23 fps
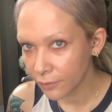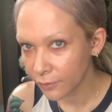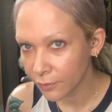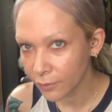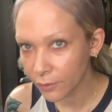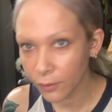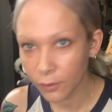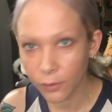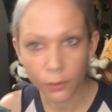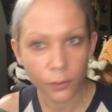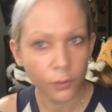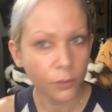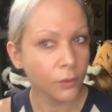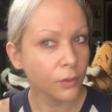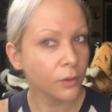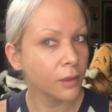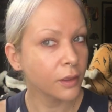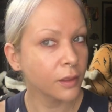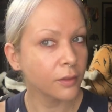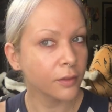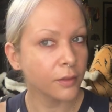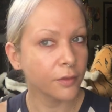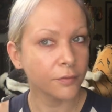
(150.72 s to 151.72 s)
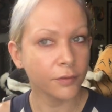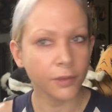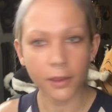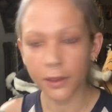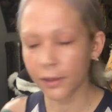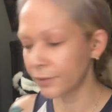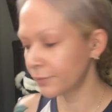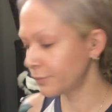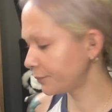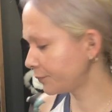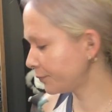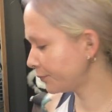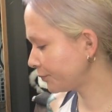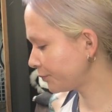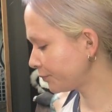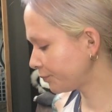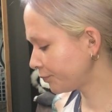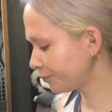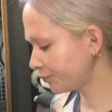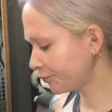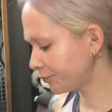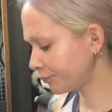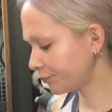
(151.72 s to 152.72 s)
So, I love that.
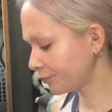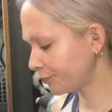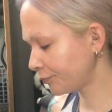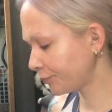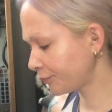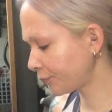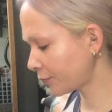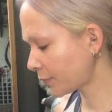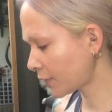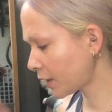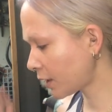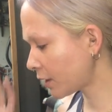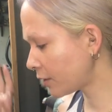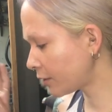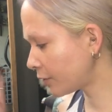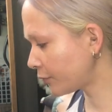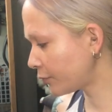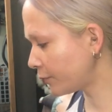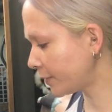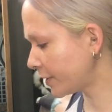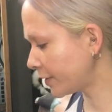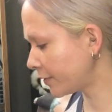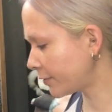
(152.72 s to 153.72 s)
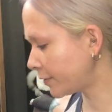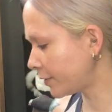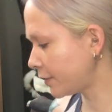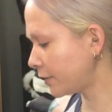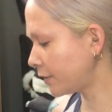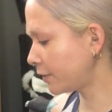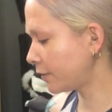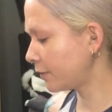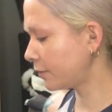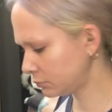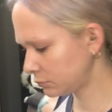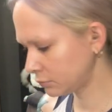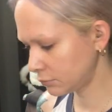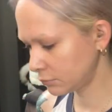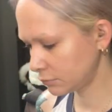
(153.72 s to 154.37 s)
I love mixing,